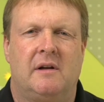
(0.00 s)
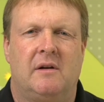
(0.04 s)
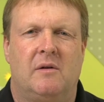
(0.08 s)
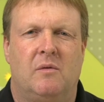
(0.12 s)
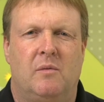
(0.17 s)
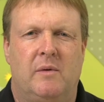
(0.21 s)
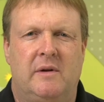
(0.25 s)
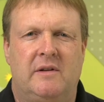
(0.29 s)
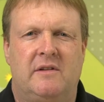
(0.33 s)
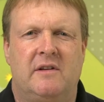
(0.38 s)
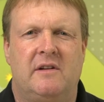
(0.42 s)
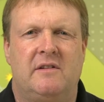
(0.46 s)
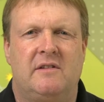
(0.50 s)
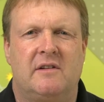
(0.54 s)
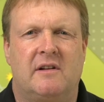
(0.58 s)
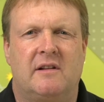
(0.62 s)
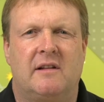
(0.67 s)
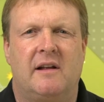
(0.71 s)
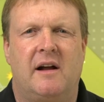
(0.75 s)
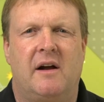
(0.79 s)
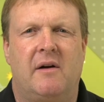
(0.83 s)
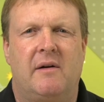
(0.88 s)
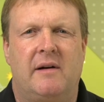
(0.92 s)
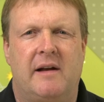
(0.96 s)
We did
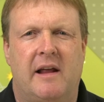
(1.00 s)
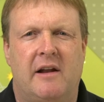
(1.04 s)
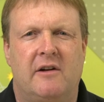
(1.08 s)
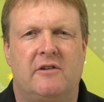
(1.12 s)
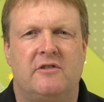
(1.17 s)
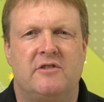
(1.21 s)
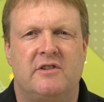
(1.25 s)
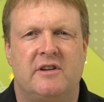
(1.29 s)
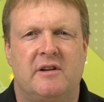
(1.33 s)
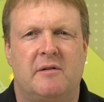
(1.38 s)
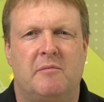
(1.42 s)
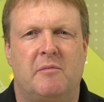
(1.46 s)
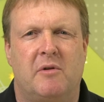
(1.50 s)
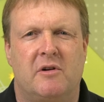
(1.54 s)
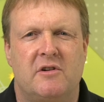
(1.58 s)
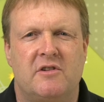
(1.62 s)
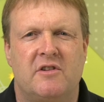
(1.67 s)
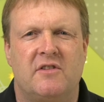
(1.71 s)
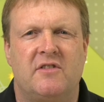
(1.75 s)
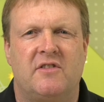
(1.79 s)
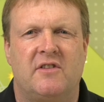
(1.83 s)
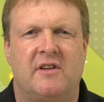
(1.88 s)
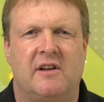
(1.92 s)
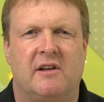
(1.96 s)
declare an energy
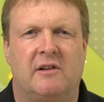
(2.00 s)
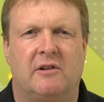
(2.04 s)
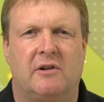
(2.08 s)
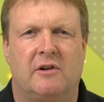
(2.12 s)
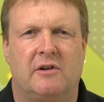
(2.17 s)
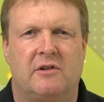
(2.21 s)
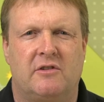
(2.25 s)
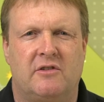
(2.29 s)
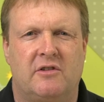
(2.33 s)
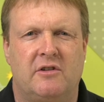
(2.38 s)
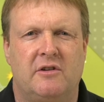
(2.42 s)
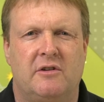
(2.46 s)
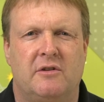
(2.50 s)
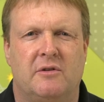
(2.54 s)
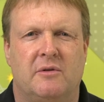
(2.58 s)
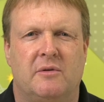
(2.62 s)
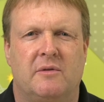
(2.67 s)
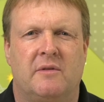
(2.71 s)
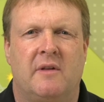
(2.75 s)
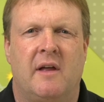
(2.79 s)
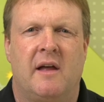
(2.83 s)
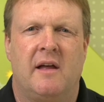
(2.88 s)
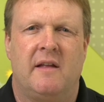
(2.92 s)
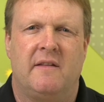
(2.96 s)
emergency alert too